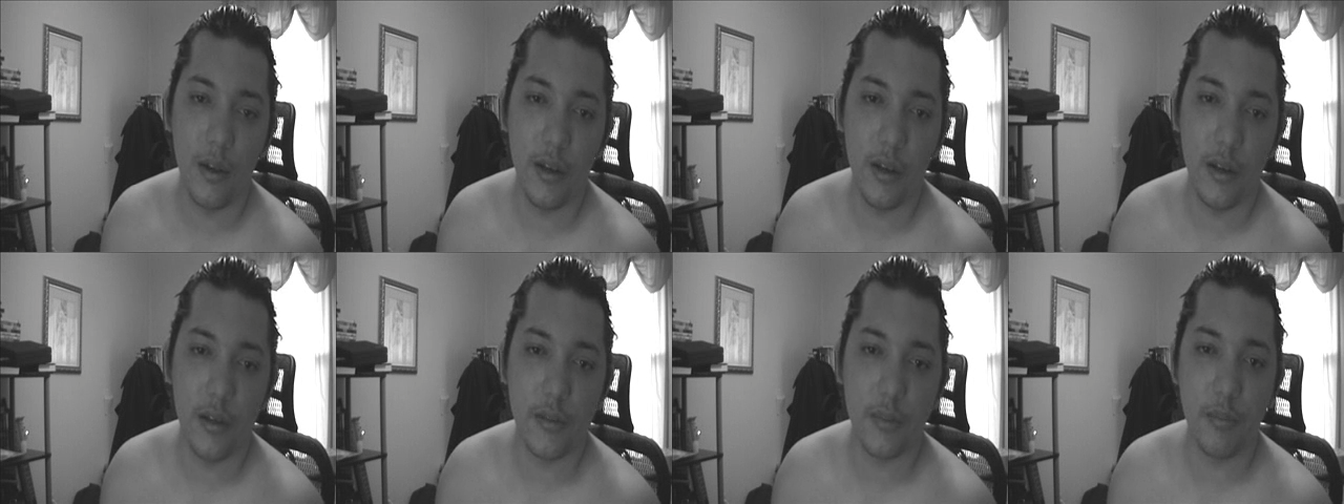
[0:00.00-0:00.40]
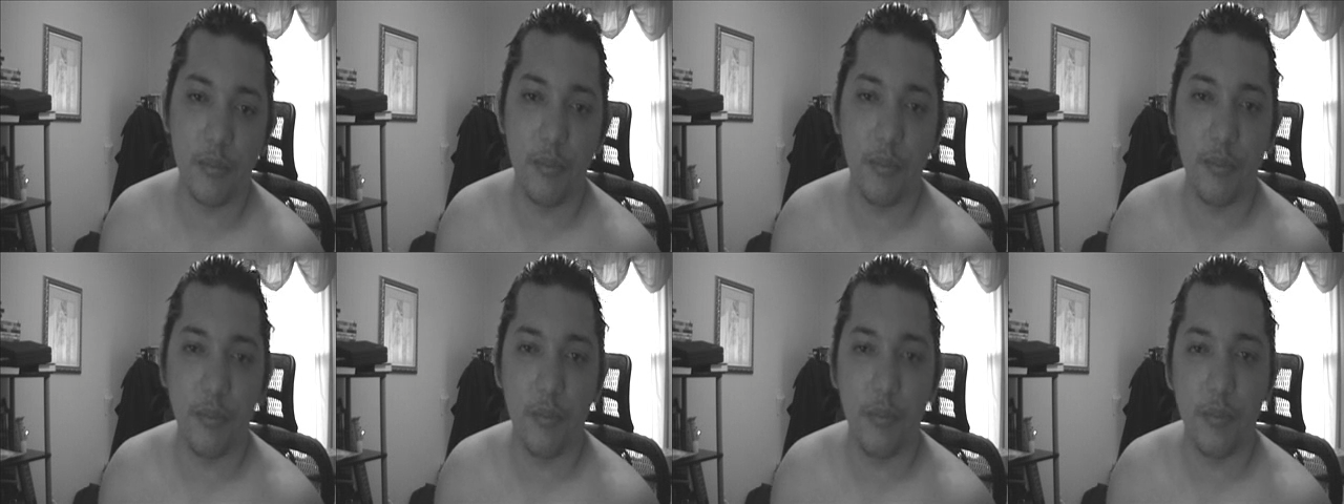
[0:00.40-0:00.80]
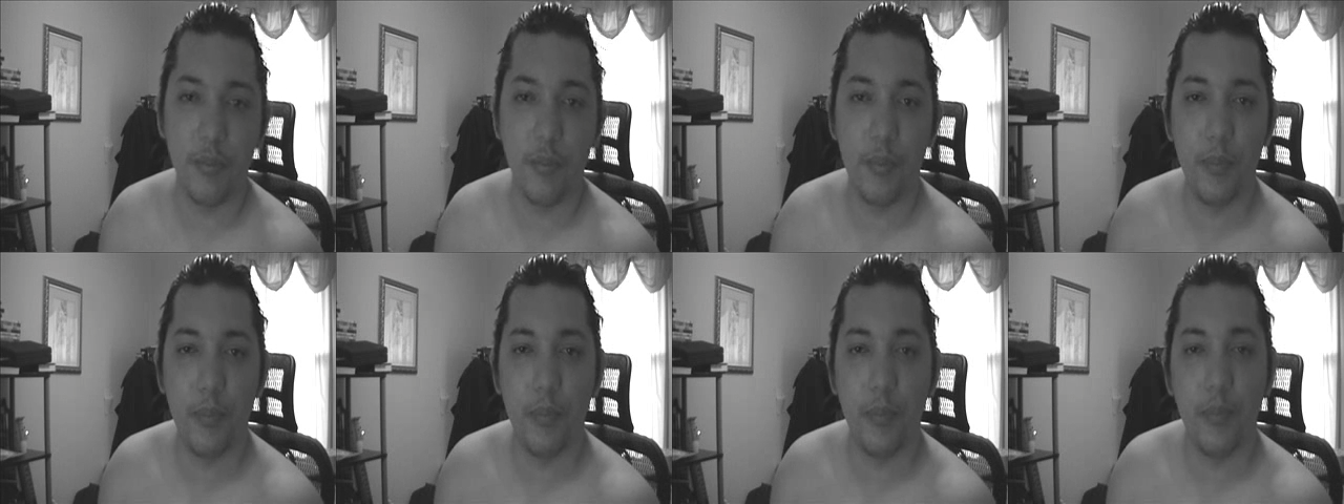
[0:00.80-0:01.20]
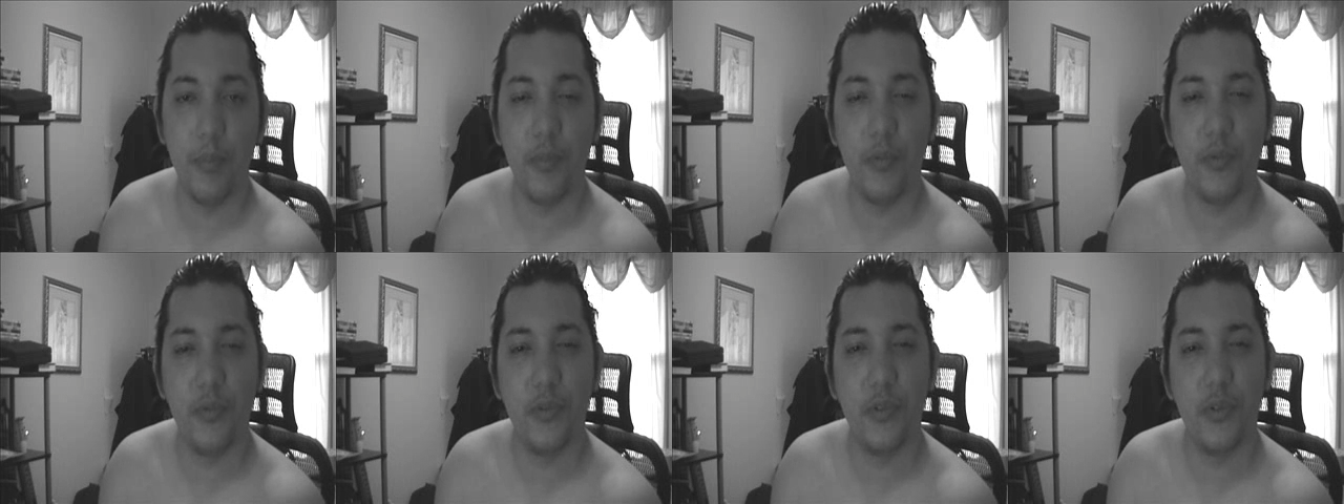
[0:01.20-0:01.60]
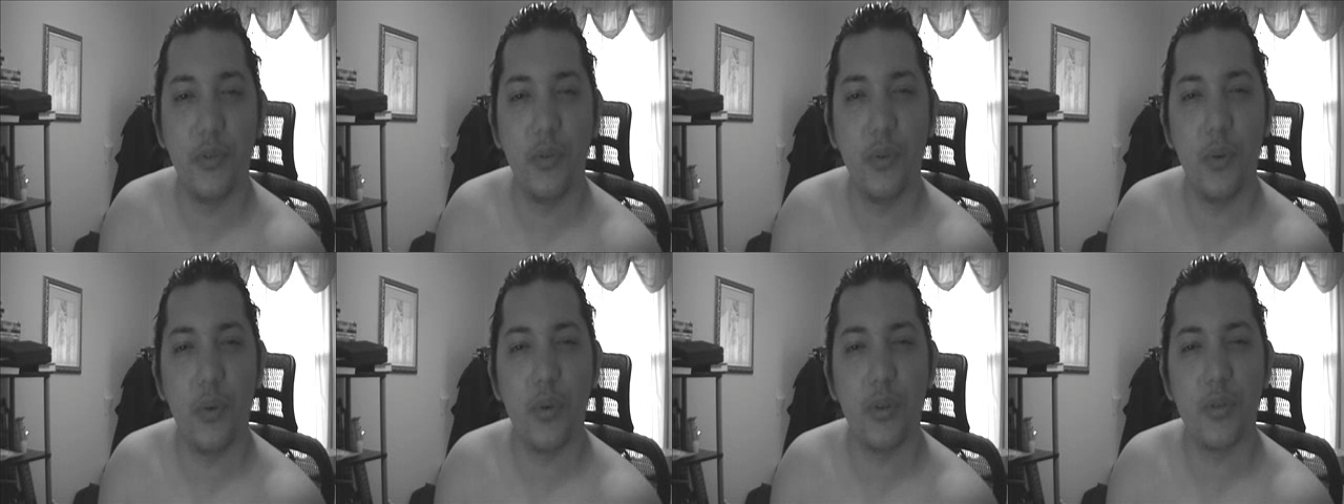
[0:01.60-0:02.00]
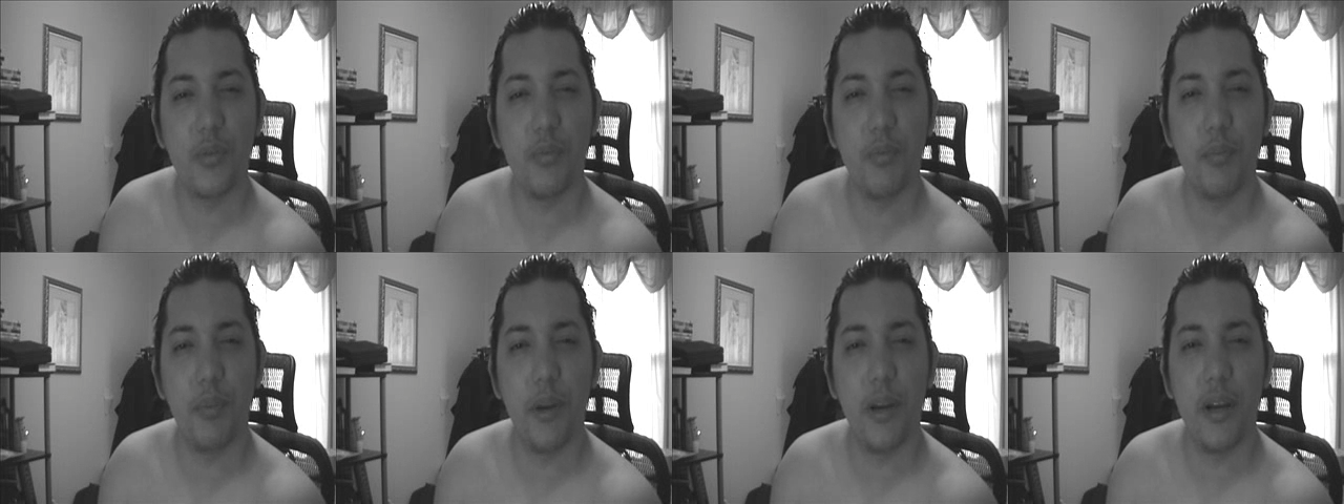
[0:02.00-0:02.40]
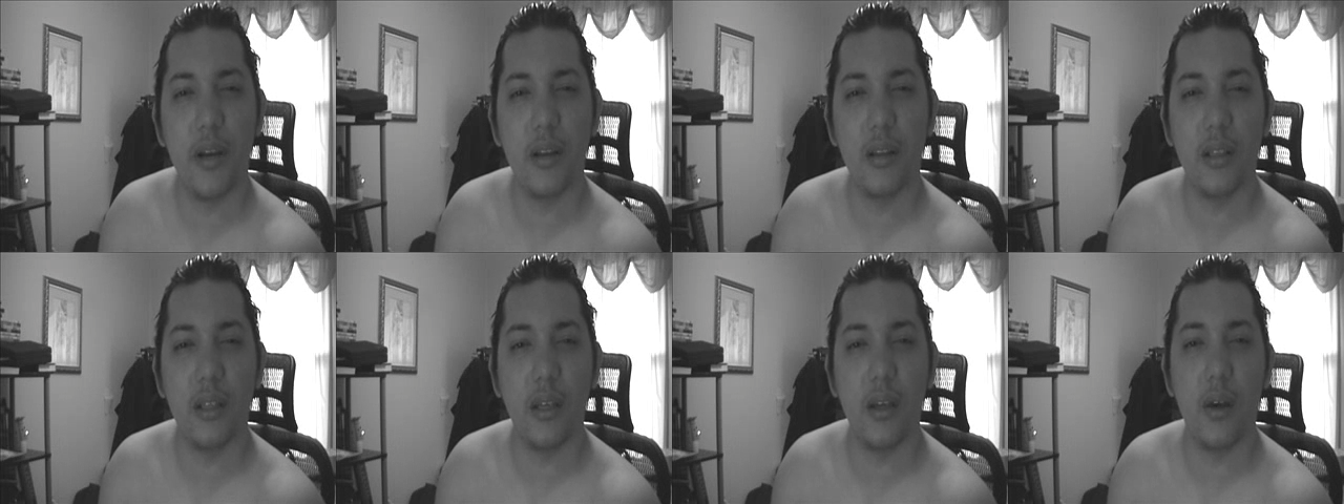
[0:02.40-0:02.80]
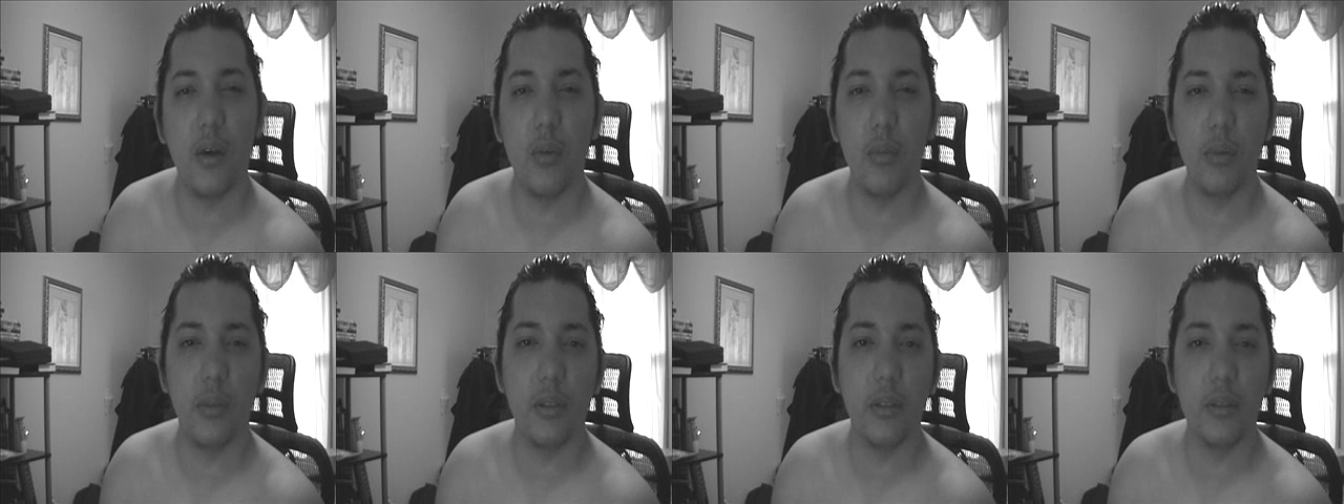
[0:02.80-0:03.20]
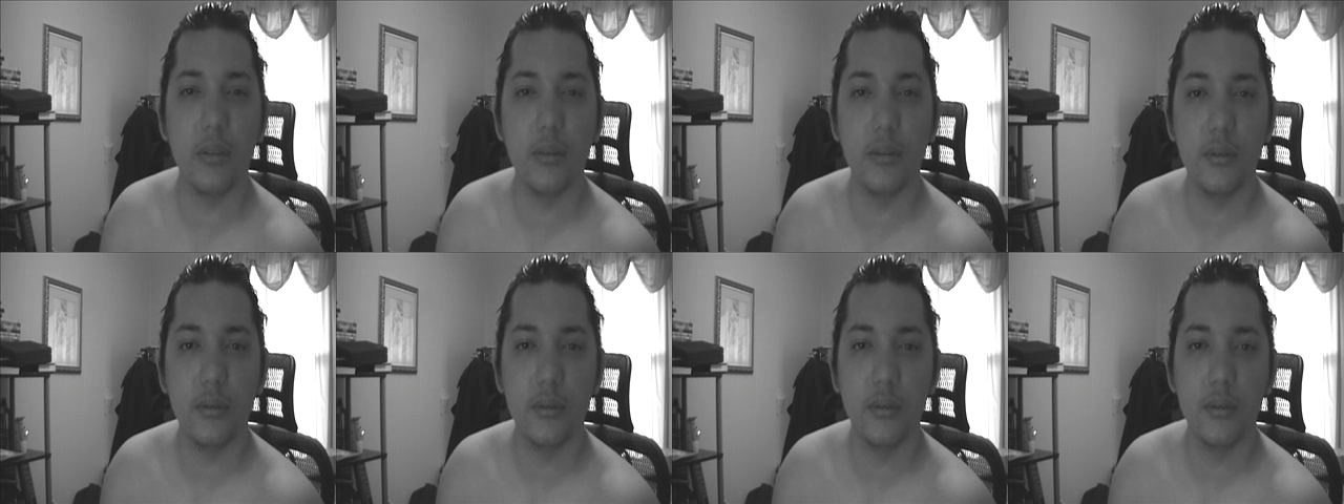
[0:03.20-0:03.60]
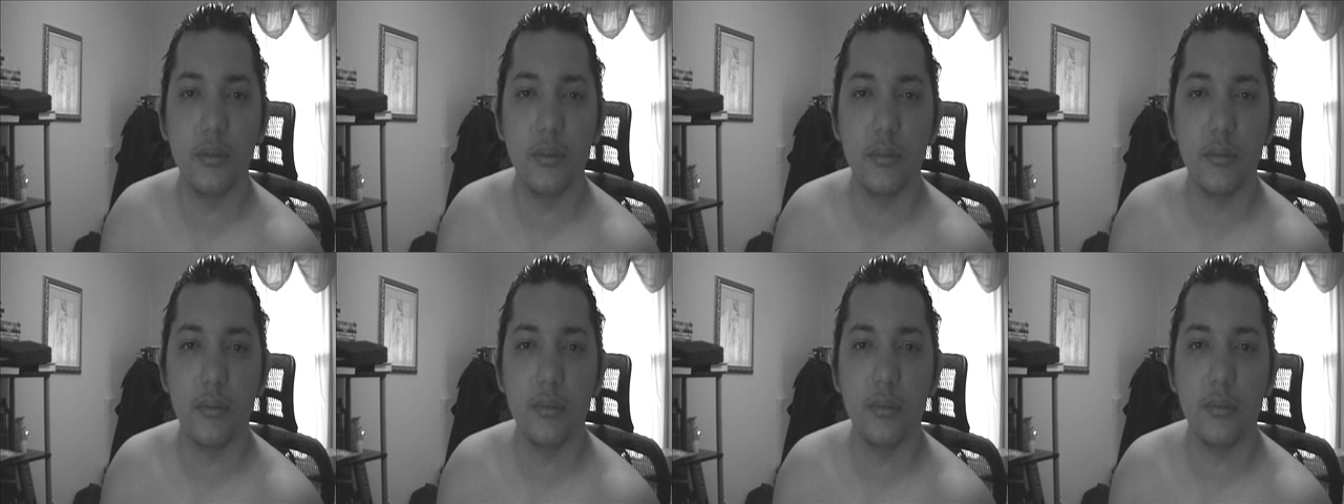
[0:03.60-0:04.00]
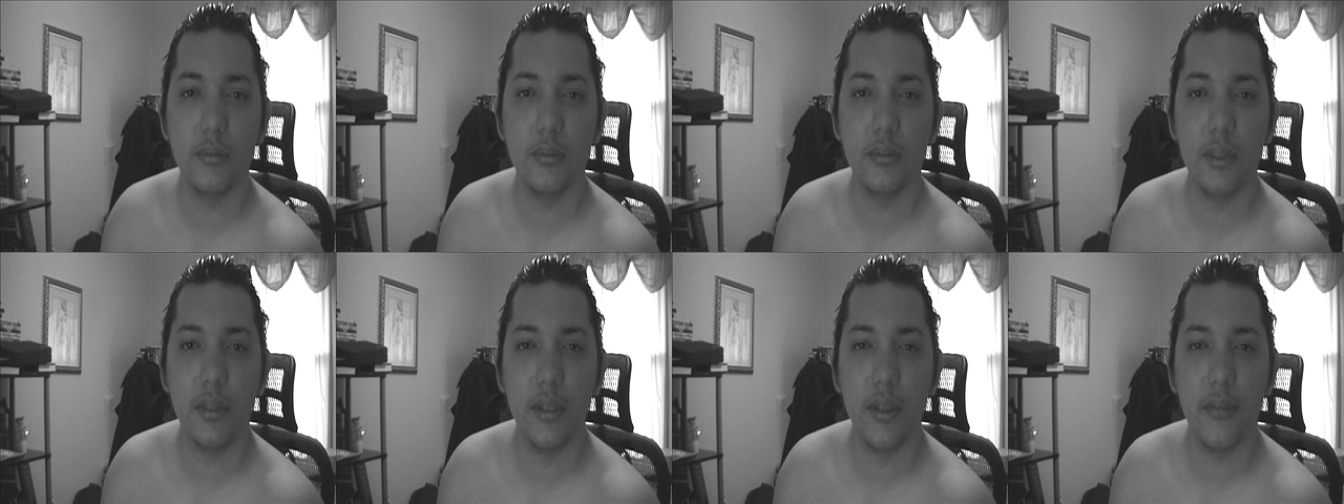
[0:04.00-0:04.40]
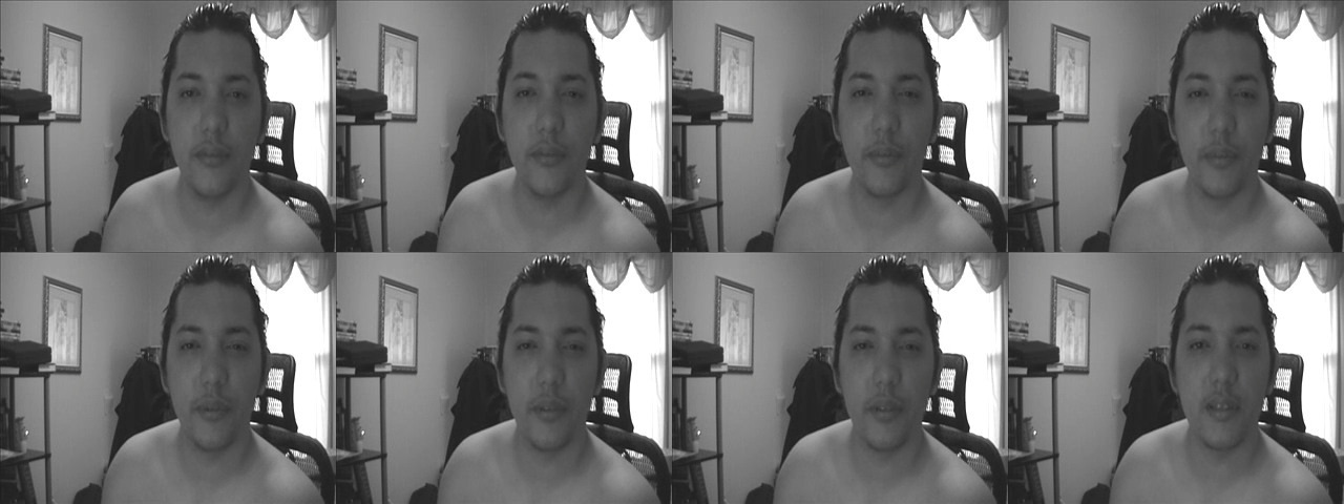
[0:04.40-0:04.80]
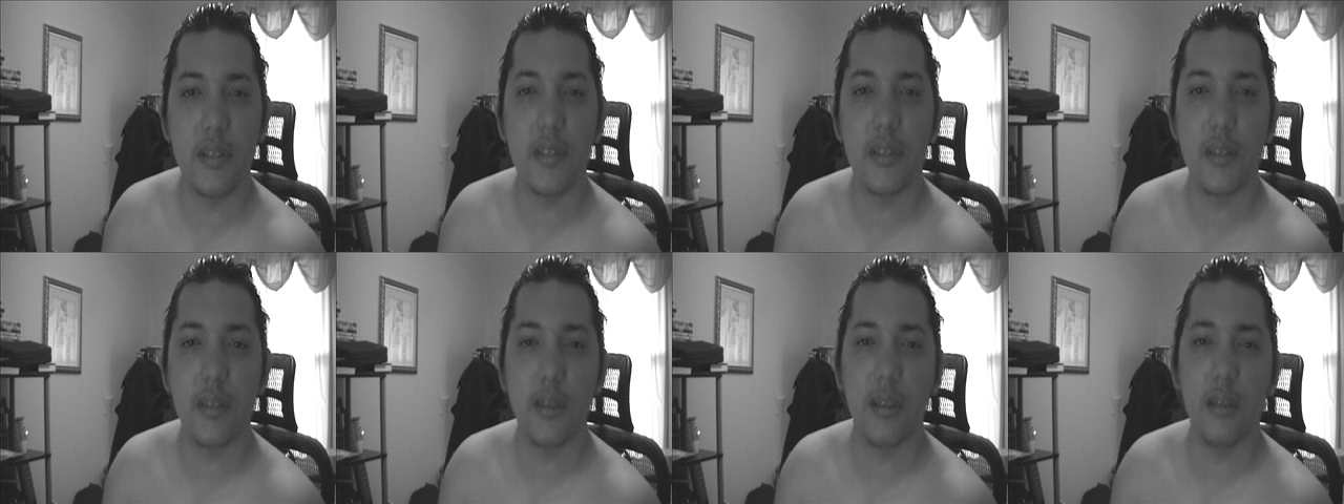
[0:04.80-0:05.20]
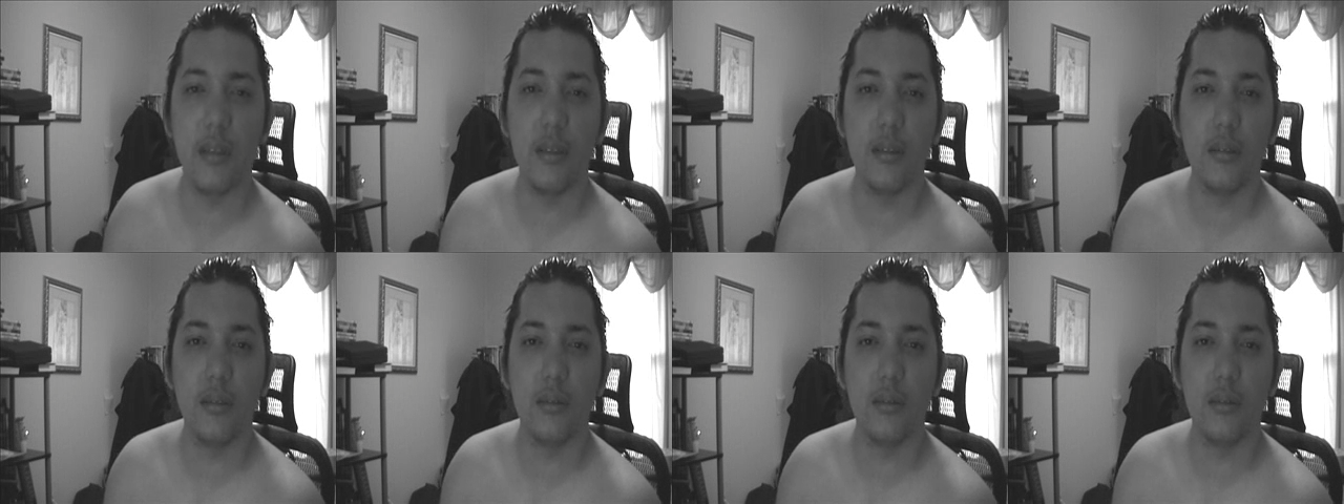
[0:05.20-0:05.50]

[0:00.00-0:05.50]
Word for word: and its door's barely open, enough for me to see.